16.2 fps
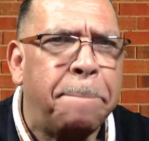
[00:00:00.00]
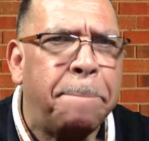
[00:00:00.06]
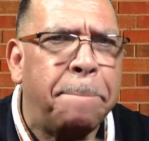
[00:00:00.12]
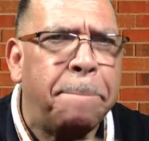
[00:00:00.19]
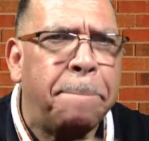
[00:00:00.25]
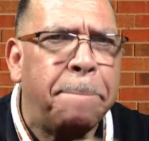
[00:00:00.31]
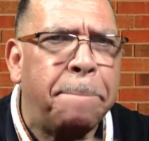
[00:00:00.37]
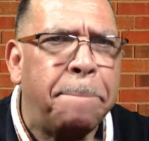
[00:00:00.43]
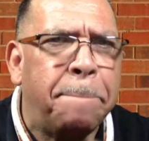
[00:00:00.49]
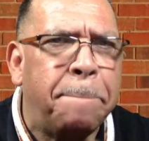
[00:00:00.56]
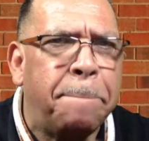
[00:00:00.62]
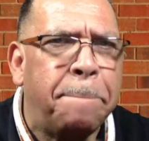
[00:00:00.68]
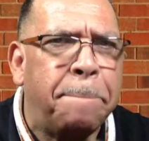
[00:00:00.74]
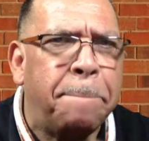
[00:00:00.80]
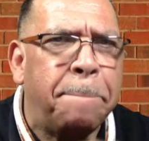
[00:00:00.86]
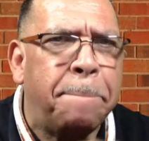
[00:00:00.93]
Doubt
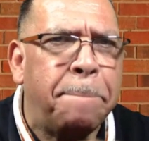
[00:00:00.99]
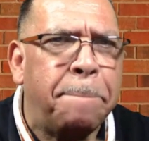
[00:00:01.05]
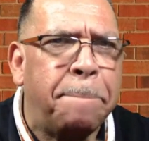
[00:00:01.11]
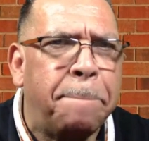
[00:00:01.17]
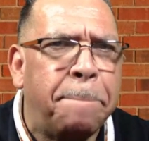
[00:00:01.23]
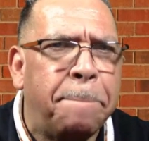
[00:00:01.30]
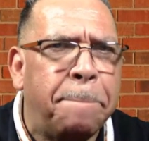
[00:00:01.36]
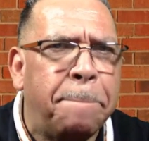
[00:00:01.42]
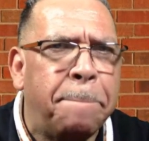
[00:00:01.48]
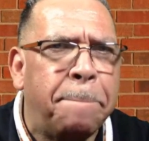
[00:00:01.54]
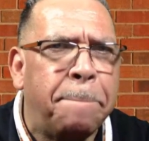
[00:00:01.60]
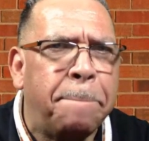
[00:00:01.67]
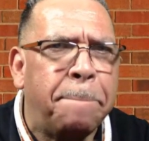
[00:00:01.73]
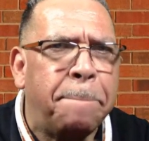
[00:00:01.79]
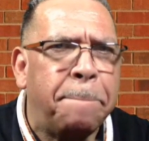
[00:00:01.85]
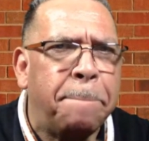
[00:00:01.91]
never completed an
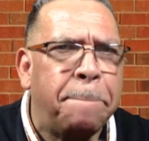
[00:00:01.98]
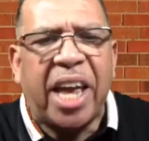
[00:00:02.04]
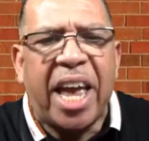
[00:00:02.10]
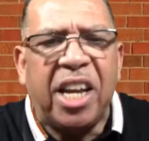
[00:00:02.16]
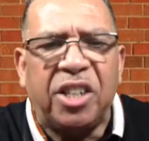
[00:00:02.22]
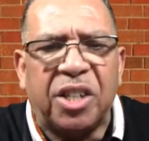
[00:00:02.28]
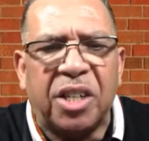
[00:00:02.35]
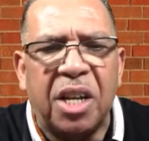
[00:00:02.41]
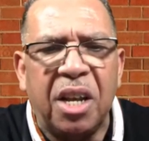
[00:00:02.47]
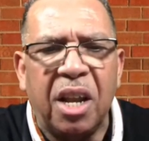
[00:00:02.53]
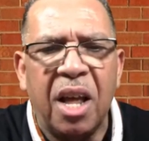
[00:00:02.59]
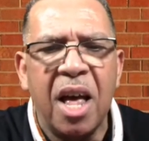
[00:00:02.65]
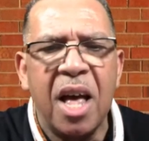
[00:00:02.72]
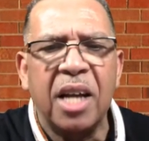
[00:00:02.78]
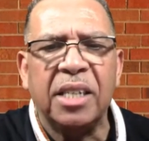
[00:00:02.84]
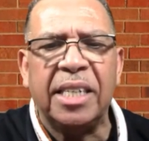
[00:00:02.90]
education.
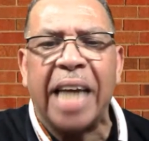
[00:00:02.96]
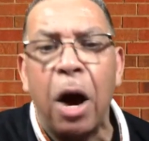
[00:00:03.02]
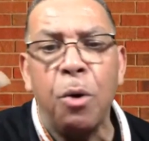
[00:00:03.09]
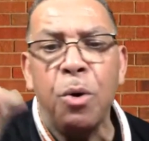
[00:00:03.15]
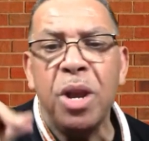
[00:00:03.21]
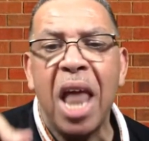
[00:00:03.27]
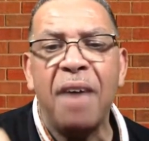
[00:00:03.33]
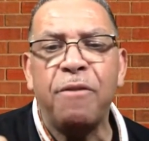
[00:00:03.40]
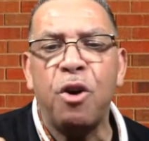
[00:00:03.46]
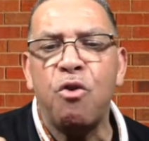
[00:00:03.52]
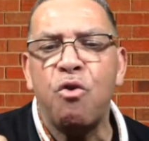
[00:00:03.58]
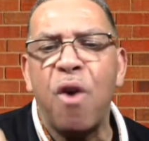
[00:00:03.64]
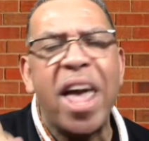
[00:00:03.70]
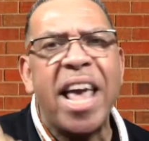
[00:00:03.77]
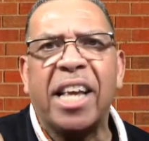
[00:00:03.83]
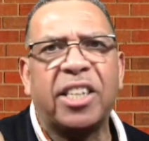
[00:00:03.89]
Doubt never
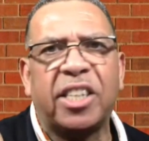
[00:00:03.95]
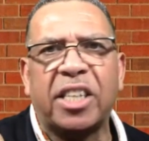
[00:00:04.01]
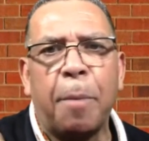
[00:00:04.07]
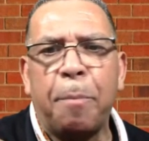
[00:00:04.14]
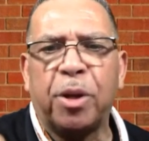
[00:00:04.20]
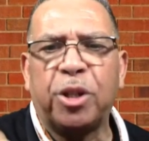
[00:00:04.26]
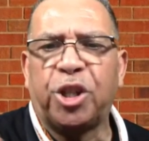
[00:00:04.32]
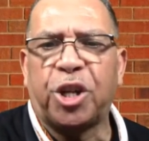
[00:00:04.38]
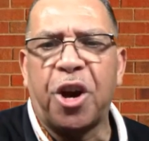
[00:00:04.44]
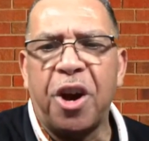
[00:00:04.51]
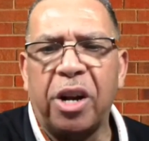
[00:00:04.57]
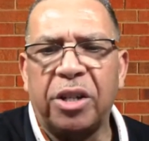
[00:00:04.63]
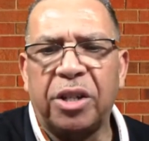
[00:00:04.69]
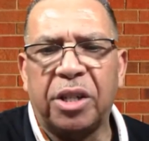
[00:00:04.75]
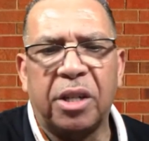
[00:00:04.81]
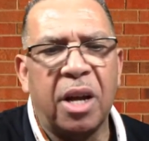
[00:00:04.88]
raised up a
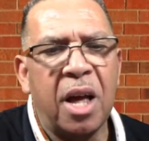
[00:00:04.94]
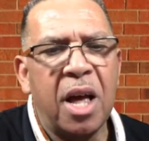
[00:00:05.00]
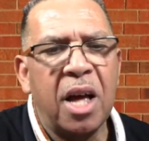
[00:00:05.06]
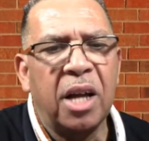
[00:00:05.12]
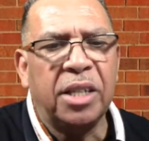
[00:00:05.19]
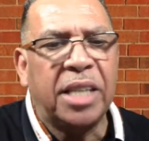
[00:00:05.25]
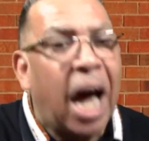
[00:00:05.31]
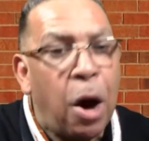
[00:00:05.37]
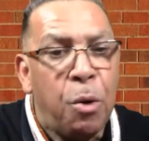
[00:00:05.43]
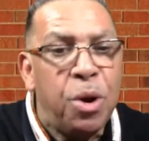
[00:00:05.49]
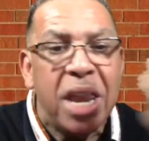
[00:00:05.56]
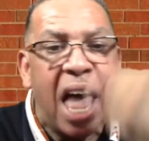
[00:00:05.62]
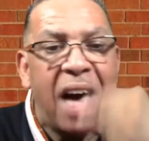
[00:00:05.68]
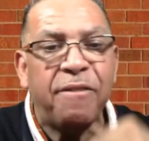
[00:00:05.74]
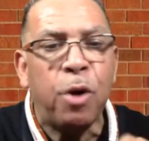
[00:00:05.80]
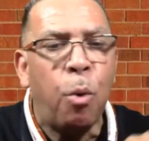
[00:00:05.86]
church. Doubt
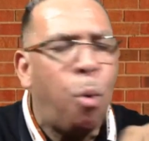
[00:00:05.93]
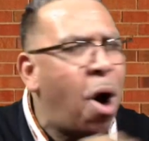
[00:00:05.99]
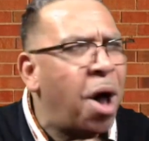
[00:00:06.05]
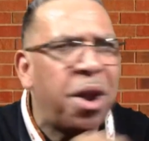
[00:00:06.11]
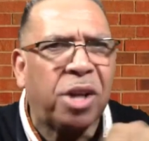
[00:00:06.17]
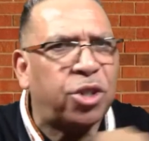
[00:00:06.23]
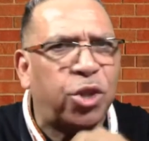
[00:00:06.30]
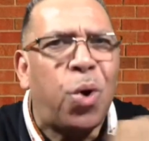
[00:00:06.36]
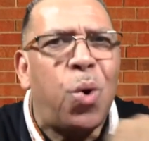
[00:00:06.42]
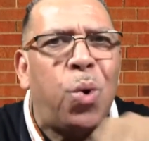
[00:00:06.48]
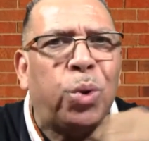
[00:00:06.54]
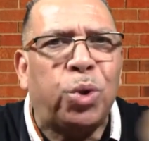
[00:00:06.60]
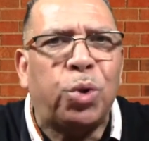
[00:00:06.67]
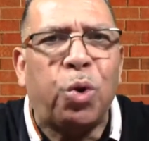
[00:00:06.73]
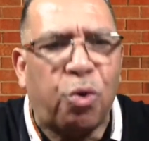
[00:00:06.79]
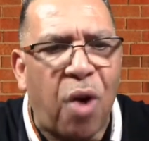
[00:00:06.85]
never won a soul
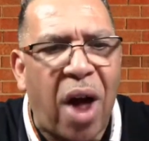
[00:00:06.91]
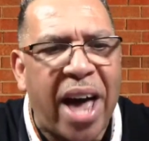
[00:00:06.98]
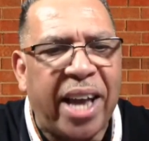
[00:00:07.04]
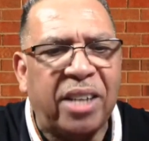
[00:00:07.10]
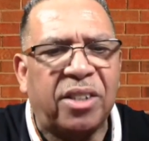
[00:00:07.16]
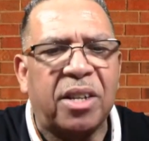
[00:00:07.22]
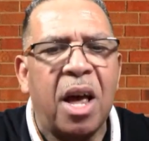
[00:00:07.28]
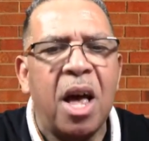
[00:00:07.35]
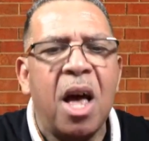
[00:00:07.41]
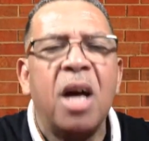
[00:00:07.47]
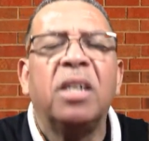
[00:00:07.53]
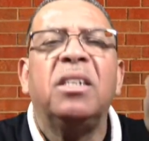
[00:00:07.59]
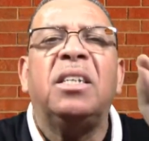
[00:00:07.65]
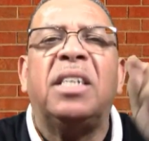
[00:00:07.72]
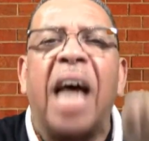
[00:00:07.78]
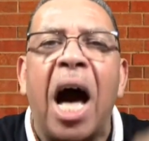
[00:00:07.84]
to Christ.
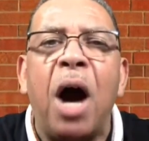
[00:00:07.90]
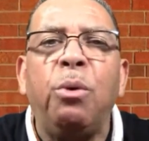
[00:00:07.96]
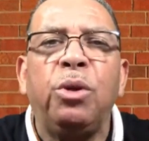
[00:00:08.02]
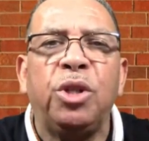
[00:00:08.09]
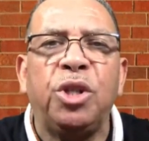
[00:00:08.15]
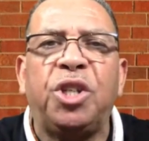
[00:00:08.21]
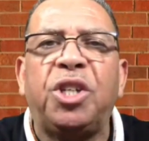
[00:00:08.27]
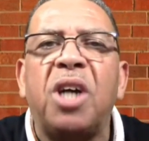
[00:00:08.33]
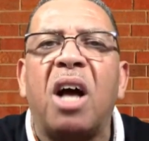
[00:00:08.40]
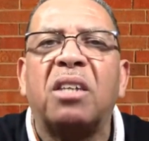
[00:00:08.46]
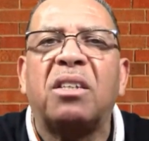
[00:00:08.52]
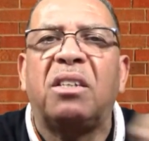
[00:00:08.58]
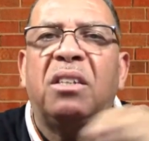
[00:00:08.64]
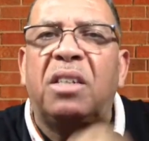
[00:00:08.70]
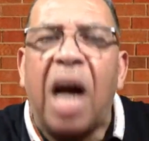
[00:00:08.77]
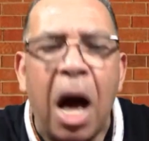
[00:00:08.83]
Doubt
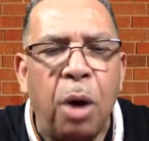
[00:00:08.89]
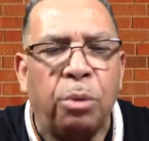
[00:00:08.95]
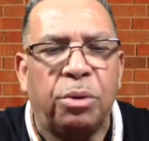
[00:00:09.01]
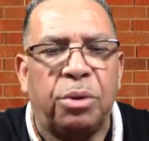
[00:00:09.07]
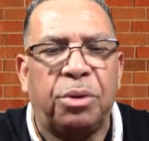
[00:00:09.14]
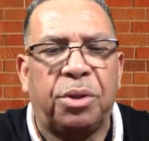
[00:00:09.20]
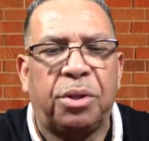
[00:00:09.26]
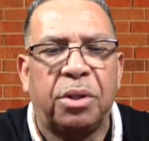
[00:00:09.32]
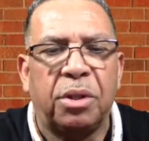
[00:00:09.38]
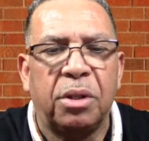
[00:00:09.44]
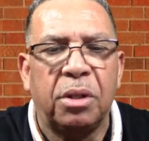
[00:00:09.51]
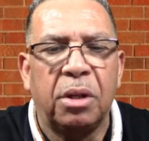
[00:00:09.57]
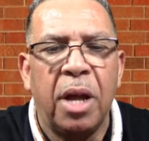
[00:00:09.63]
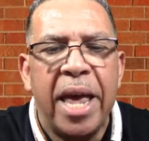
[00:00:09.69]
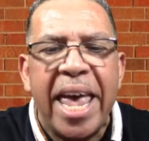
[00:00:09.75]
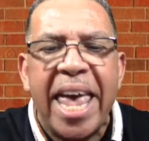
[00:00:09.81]
just doubts.
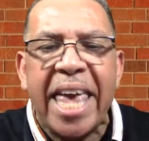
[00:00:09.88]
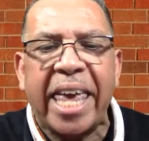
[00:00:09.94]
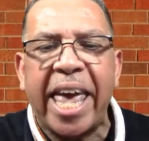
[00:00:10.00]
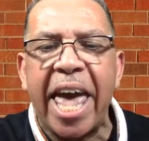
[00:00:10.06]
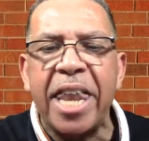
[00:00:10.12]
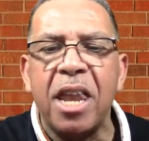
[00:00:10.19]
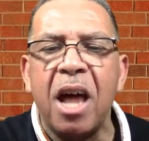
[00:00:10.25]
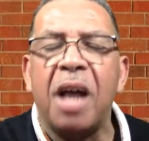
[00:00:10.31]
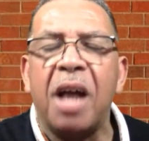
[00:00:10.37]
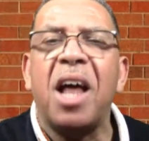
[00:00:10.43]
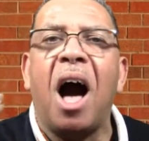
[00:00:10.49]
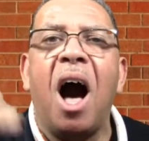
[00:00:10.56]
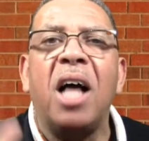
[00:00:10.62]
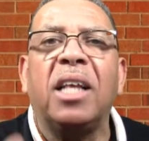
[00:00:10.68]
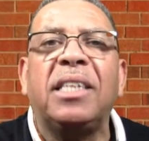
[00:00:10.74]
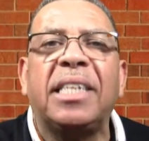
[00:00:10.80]
It cannot
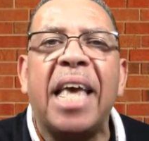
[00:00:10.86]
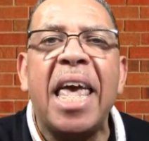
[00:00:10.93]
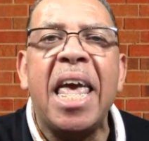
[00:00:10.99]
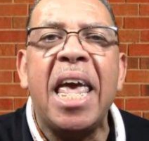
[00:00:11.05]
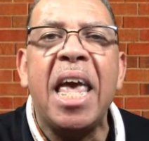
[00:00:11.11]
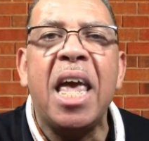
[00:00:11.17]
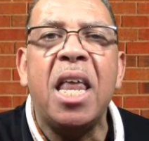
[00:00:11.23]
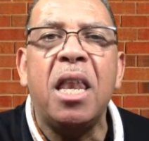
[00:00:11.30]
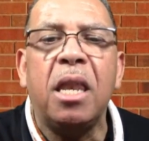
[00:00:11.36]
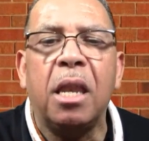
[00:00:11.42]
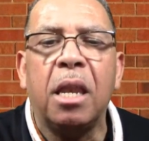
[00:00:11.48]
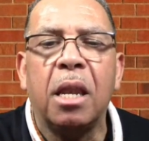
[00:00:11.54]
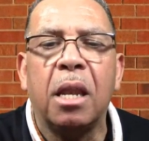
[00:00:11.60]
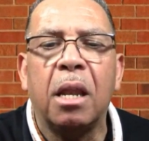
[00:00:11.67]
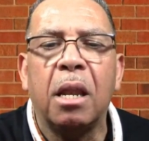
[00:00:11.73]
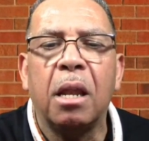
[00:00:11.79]
attain
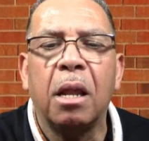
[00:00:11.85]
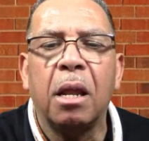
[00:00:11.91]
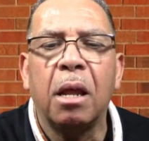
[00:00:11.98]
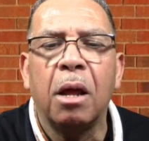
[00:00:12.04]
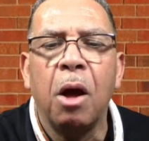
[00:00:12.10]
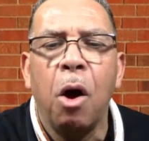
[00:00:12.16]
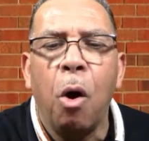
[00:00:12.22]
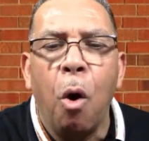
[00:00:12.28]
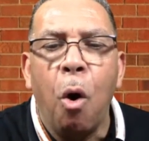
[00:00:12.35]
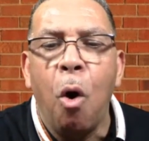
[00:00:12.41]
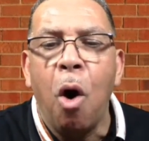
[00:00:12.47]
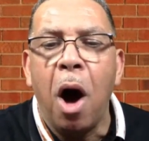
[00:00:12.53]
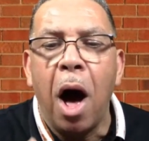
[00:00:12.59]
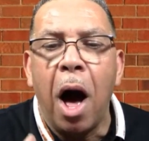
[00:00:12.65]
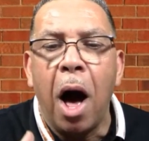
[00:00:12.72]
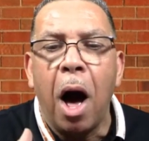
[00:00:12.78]

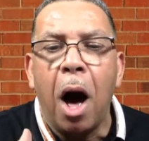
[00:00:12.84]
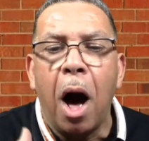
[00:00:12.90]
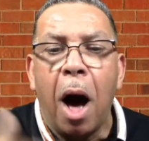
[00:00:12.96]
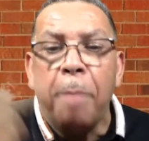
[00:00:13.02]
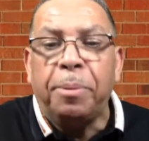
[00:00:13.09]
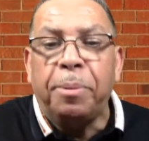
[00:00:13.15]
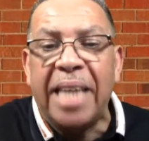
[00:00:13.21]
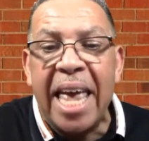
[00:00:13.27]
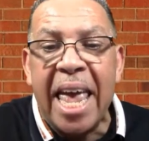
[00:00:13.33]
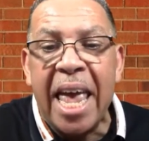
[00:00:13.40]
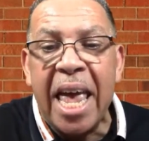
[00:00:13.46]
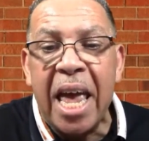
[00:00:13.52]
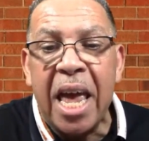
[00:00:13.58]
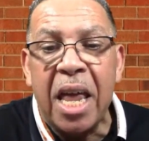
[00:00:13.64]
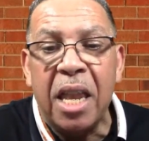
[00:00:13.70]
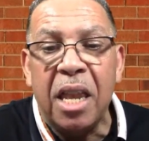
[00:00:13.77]
or
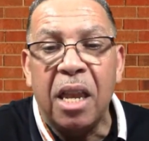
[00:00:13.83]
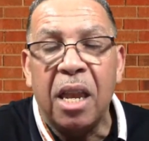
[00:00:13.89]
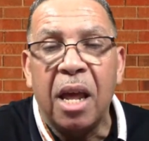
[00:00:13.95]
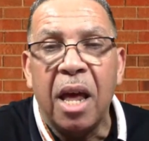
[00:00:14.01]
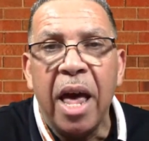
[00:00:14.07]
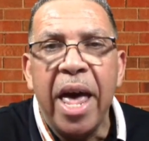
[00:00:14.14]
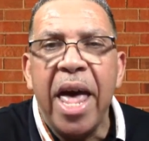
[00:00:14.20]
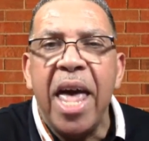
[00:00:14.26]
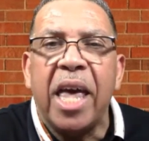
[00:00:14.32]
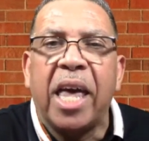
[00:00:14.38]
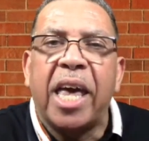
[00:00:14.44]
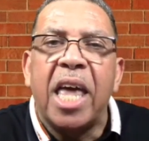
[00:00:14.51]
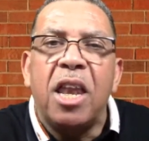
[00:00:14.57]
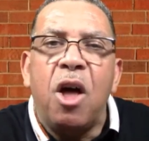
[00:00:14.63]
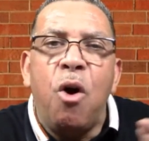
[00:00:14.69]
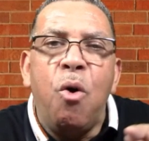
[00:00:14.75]
obtain. It
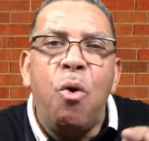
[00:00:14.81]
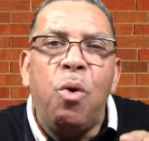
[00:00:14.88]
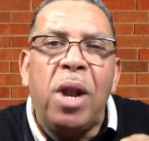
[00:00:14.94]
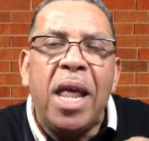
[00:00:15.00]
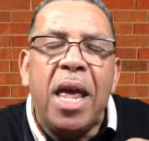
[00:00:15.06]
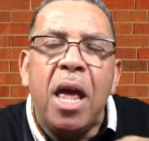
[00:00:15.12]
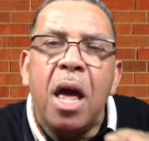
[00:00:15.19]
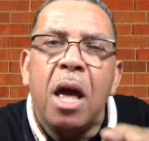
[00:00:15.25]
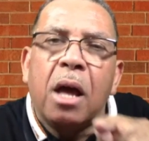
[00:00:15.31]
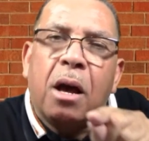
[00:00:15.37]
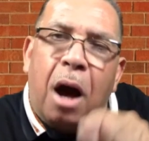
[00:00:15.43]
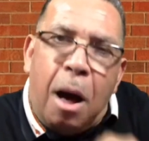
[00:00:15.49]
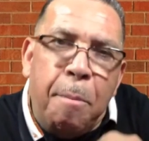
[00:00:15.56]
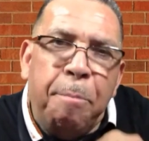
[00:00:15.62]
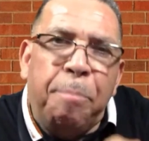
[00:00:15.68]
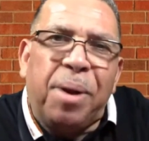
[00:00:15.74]
can only
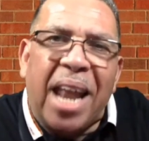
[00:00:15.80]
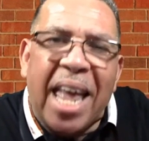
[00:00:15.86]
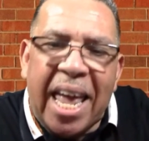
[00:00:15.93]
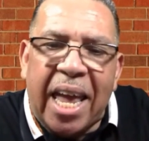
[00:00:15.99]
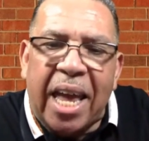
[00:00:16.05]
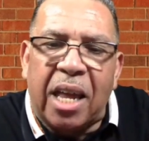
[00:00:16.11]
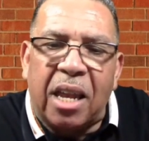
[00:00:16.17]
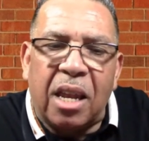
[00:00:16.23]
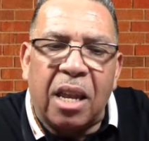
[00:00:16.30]
complain.